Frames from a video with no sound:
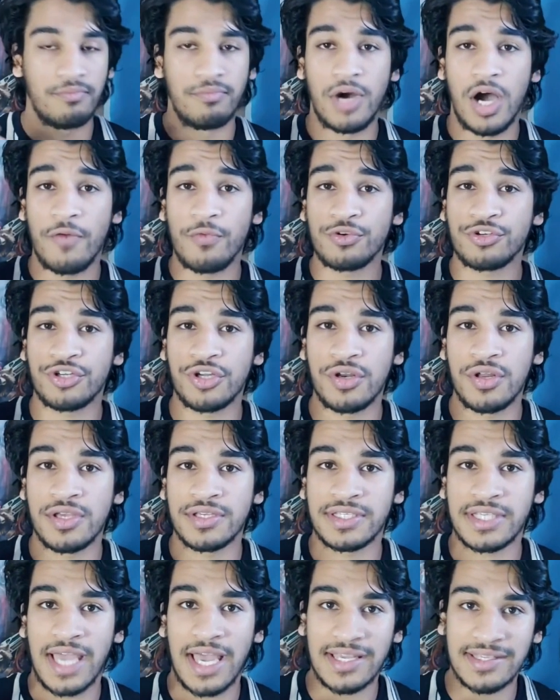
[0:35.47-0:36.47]
Marvel
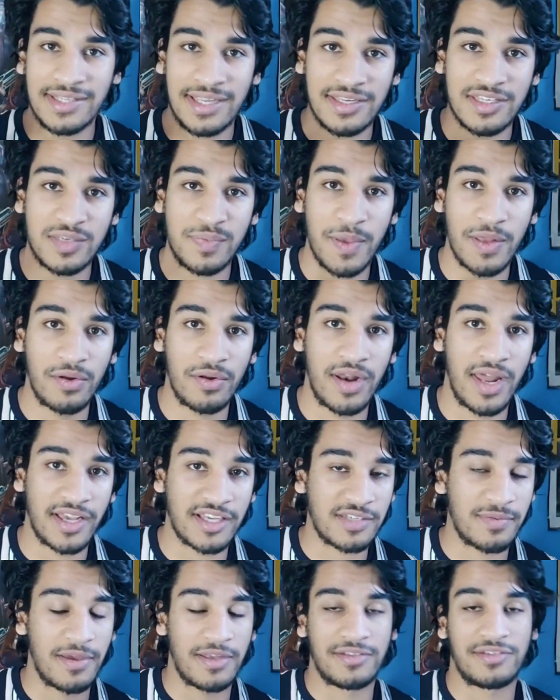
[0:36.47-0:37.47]
Studios hasn't had a spin on
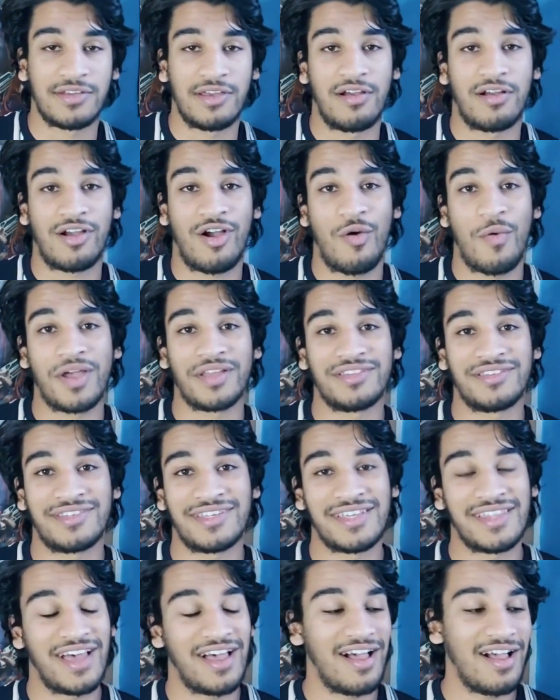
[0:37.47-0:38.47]
X-Men, so I can't wait to
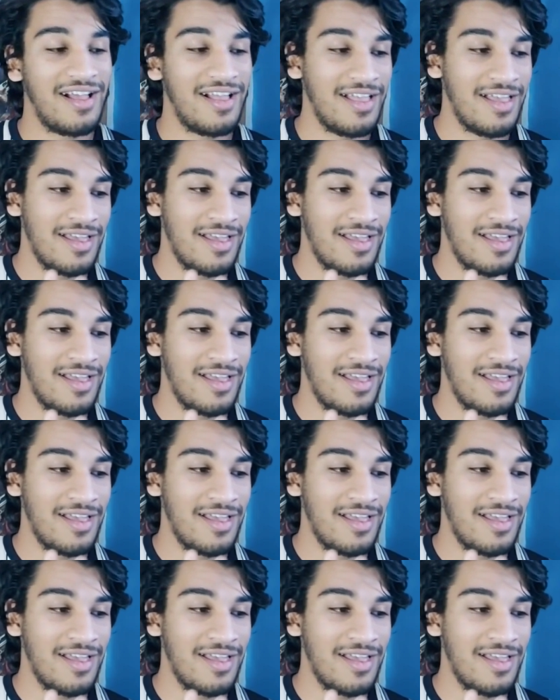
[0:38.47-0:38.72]
see that.